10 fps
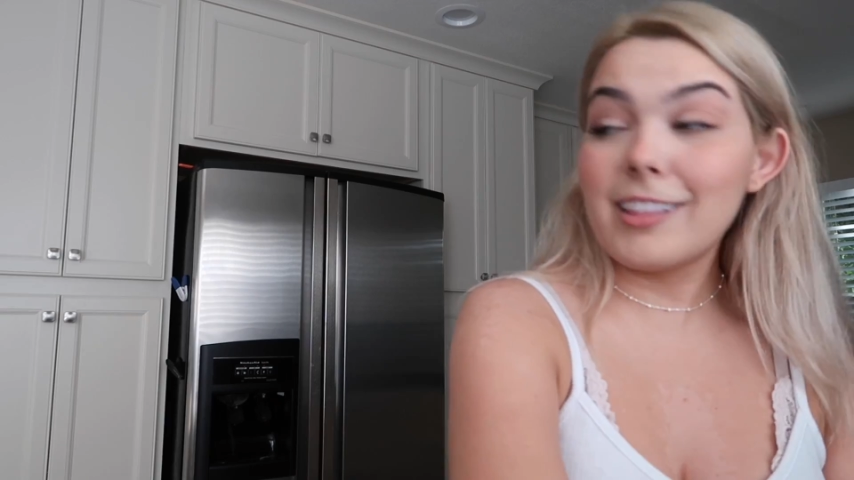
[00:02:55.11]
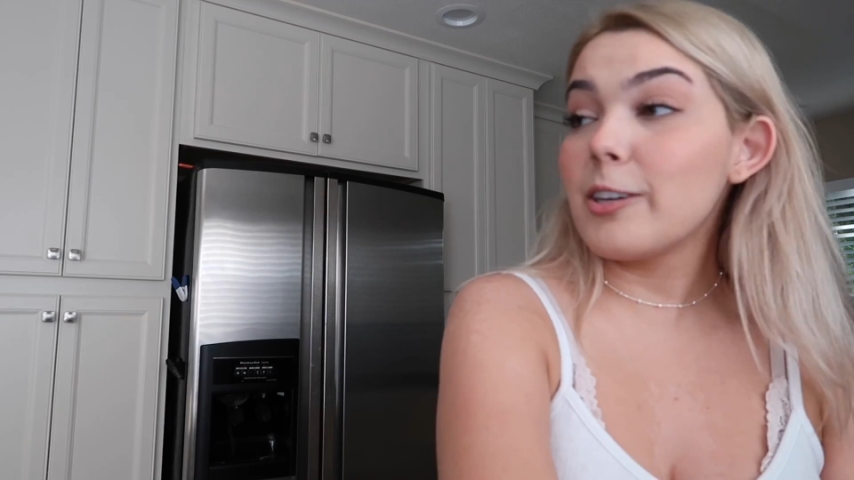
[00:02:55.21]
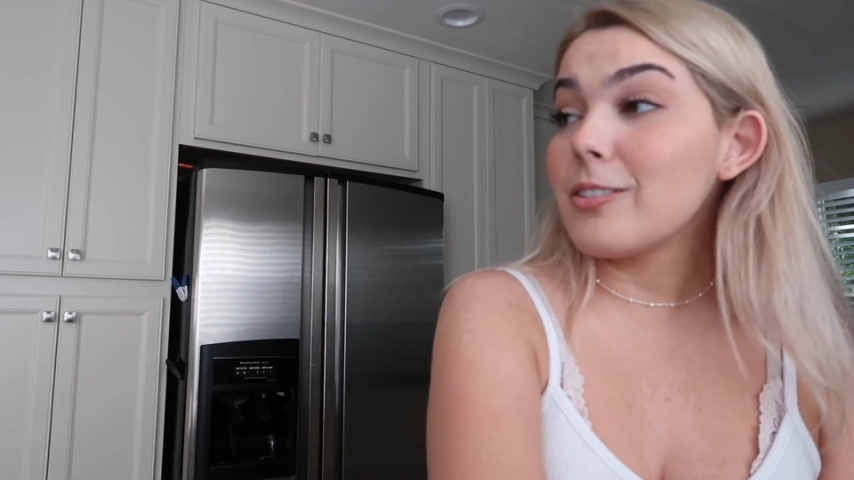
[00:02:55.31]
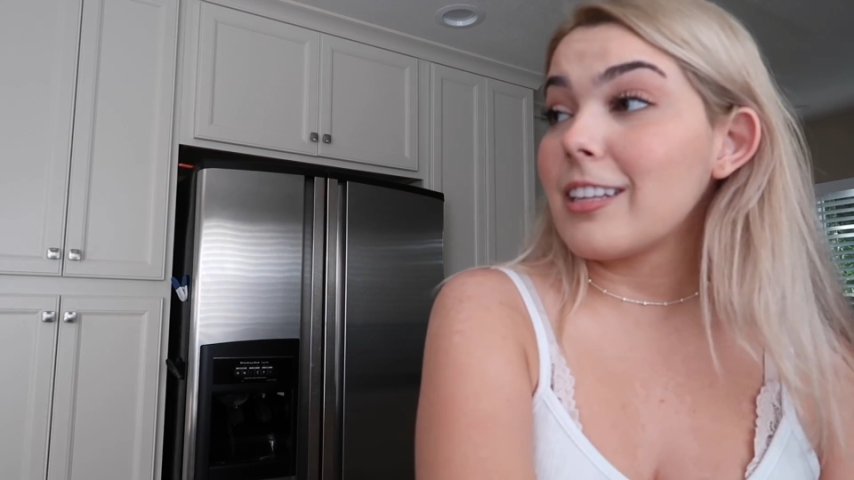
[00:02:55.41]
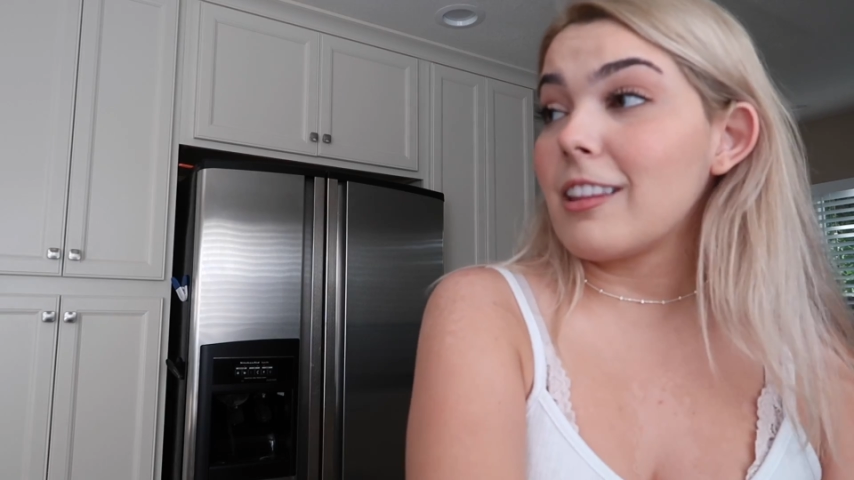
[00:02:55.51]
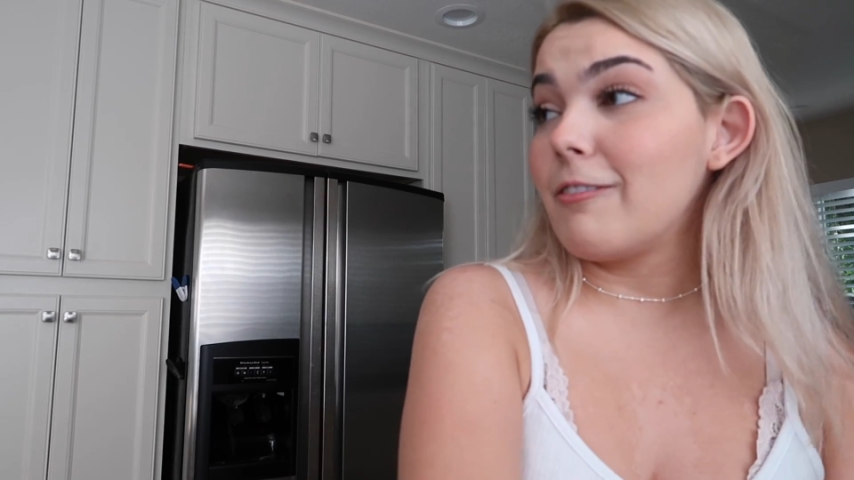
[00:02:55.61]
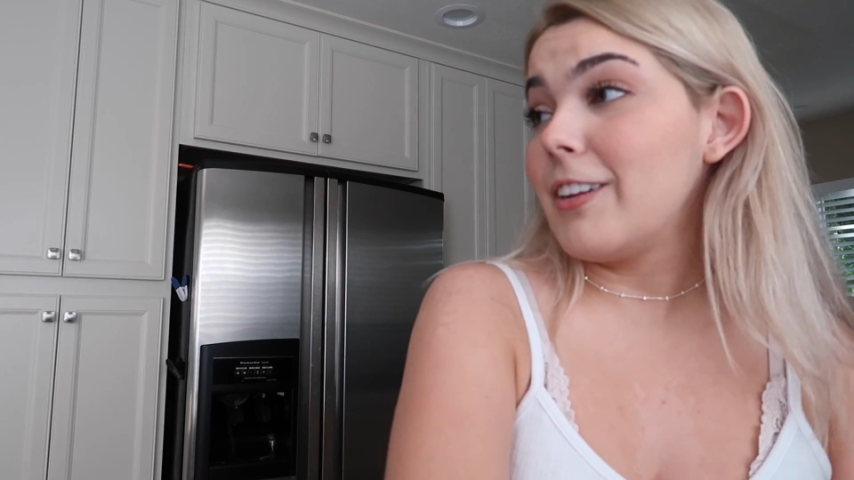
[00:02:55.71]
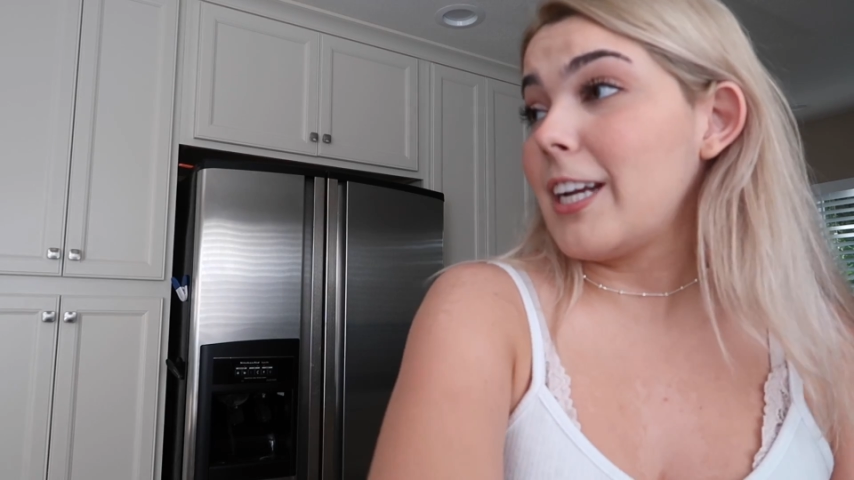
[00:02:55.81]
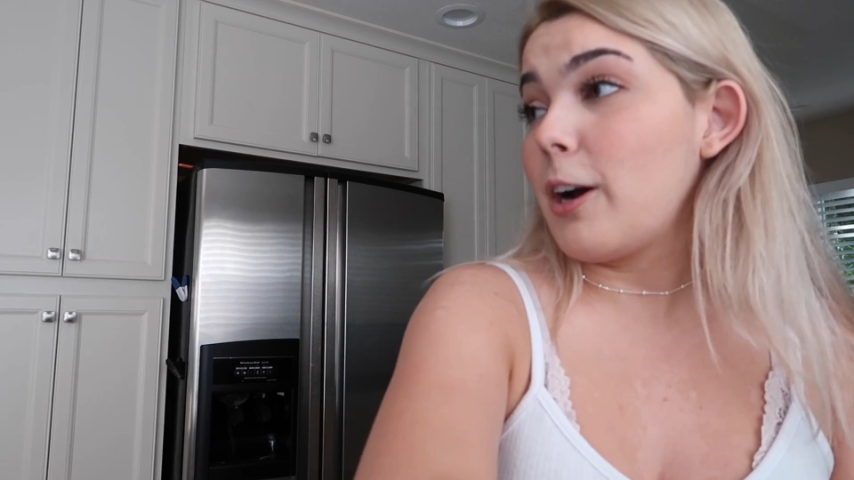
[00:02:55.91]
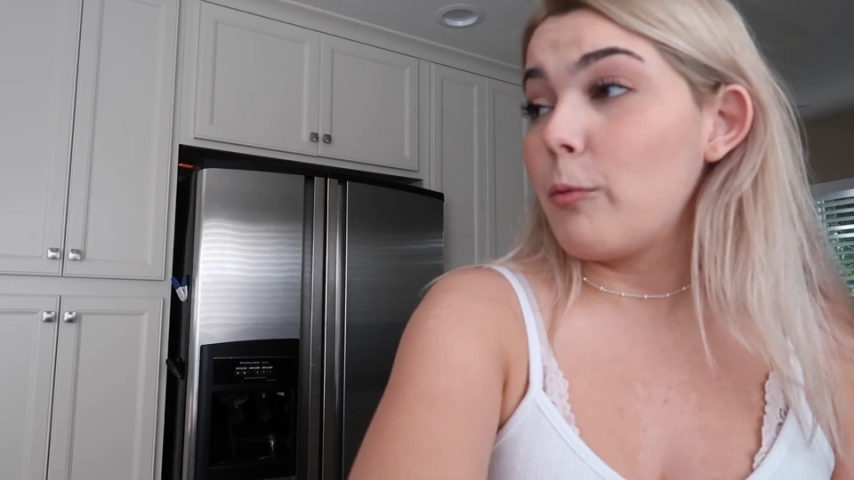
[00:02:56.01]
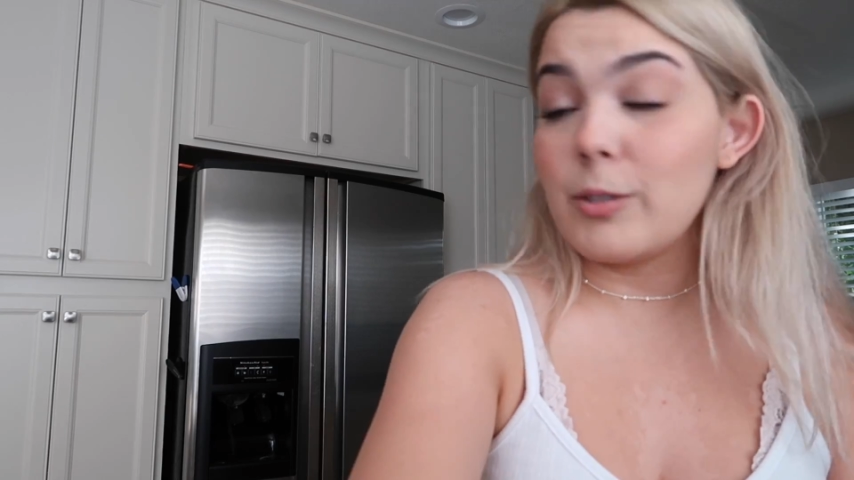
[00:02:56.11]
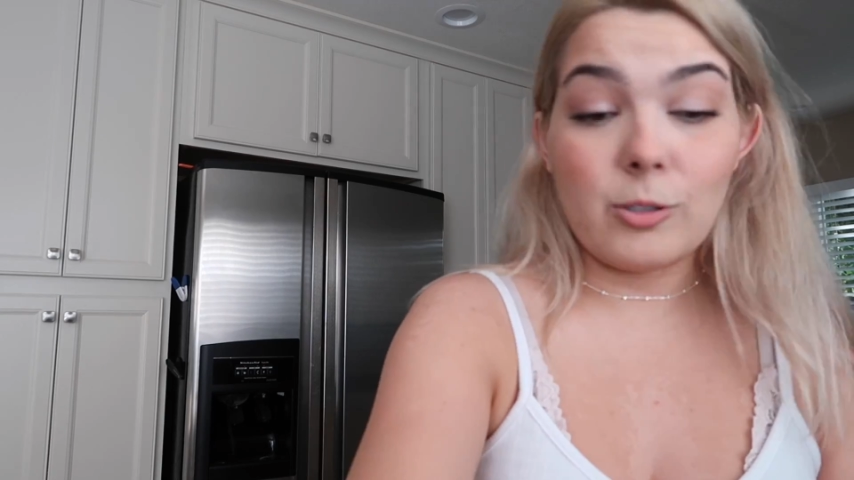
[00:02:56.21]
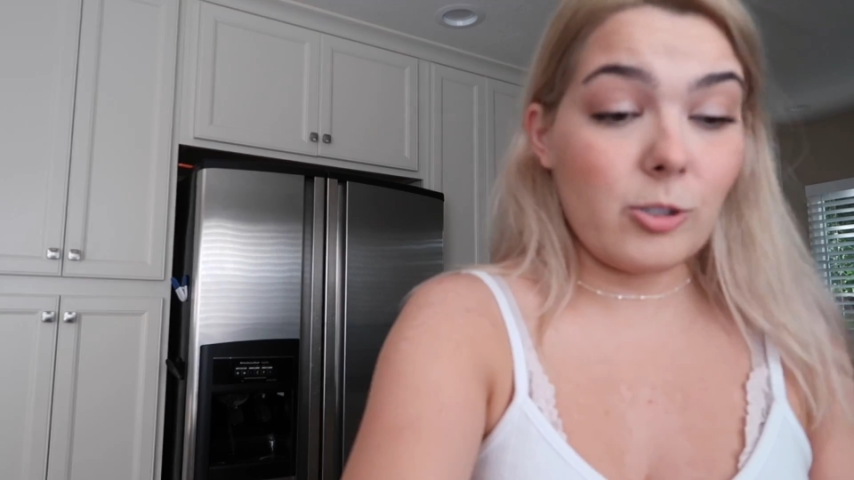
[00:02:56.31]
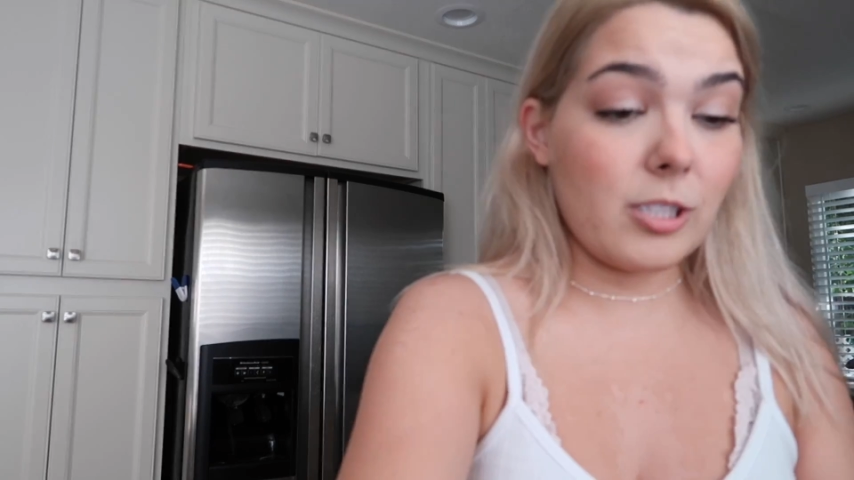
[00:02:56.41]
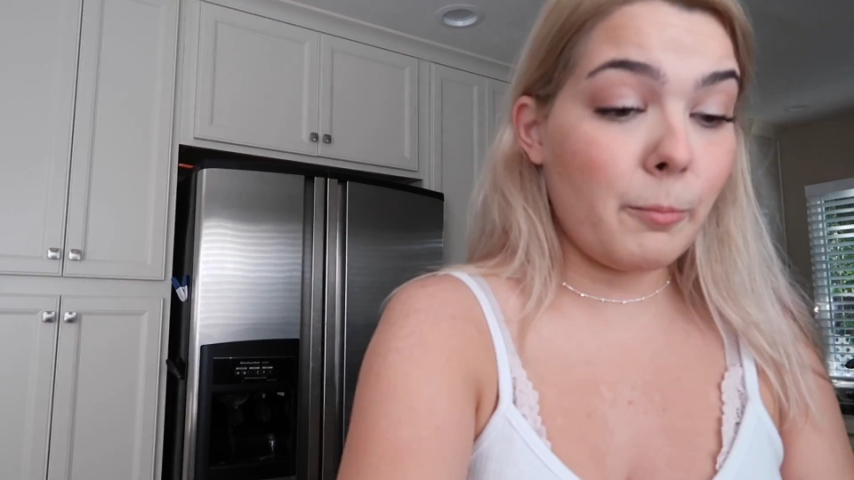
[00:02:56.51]
Literally the video
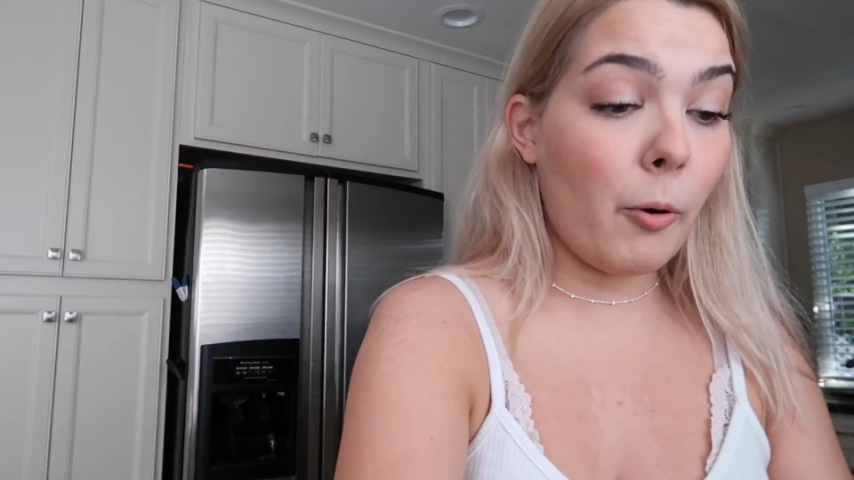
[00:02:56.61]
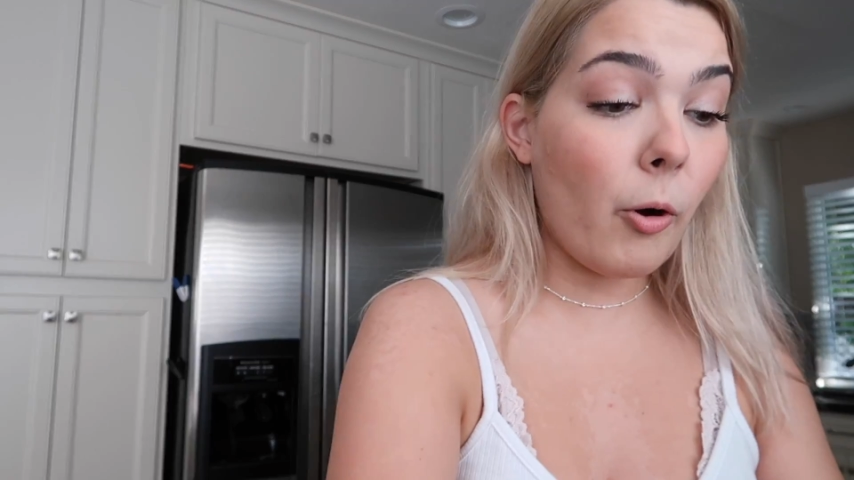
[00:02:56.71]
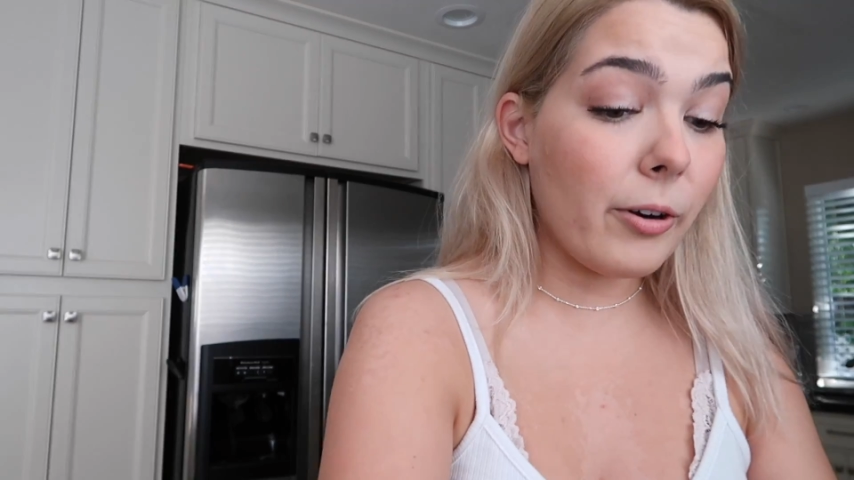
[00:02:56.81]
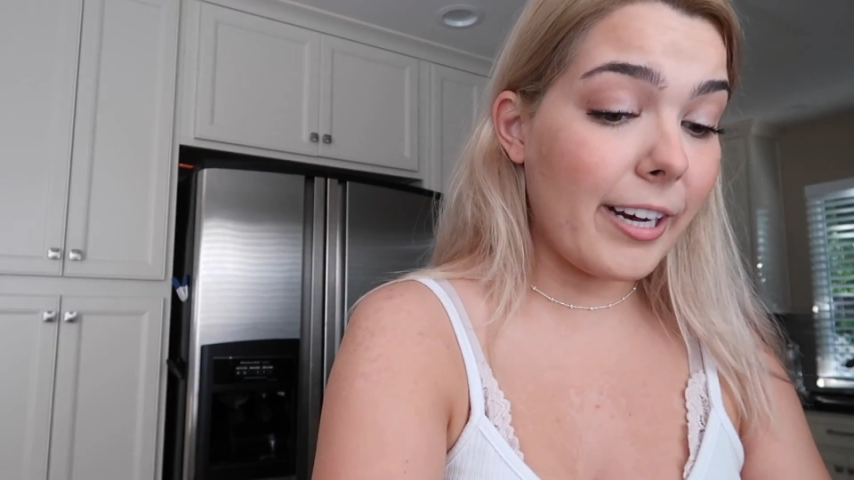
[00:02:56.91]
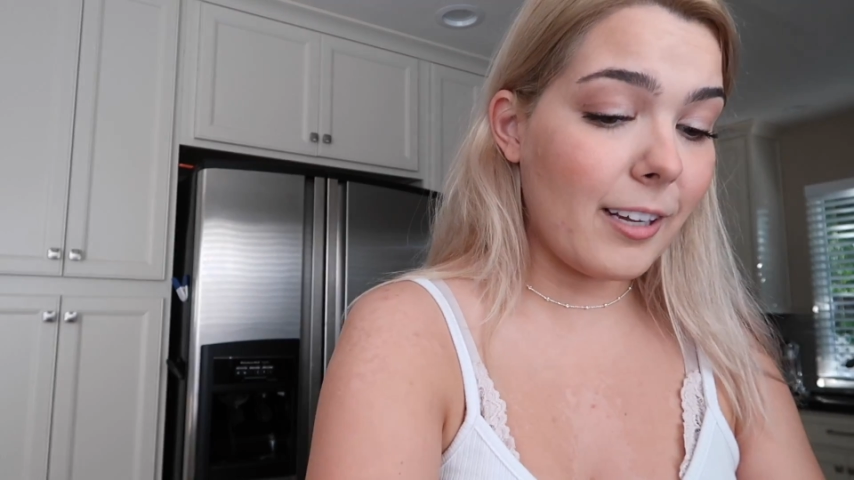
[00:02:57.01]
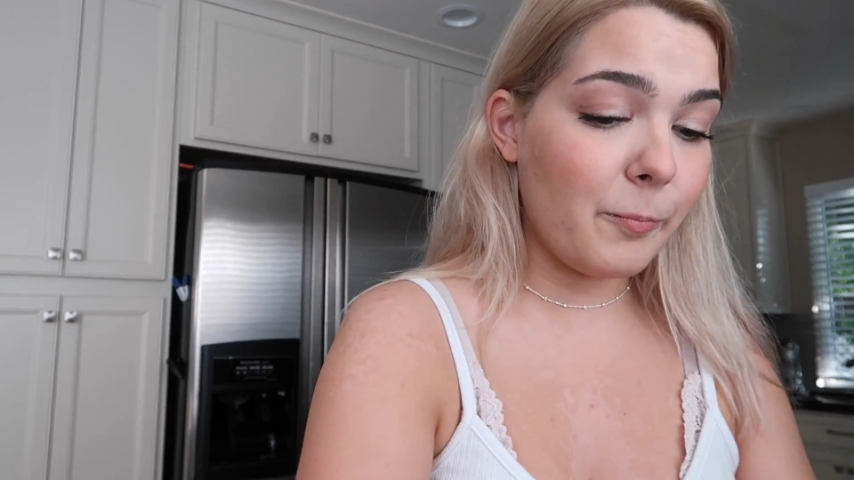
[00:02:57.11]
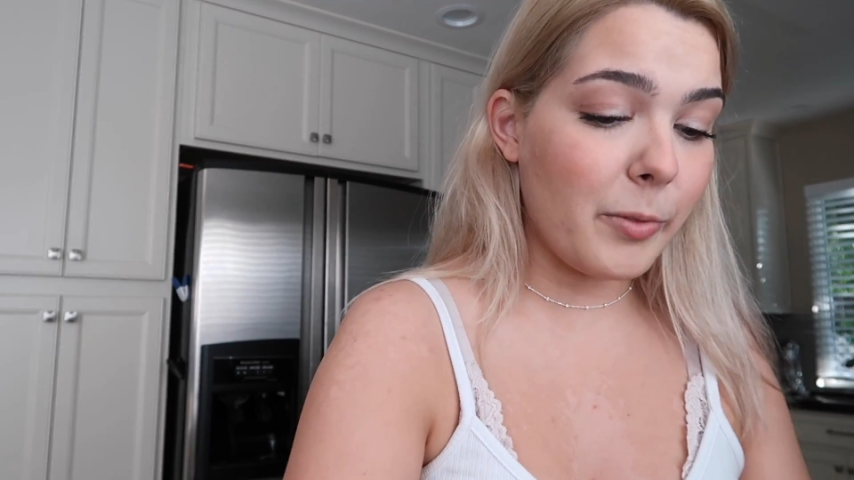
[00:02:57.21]
was just pouring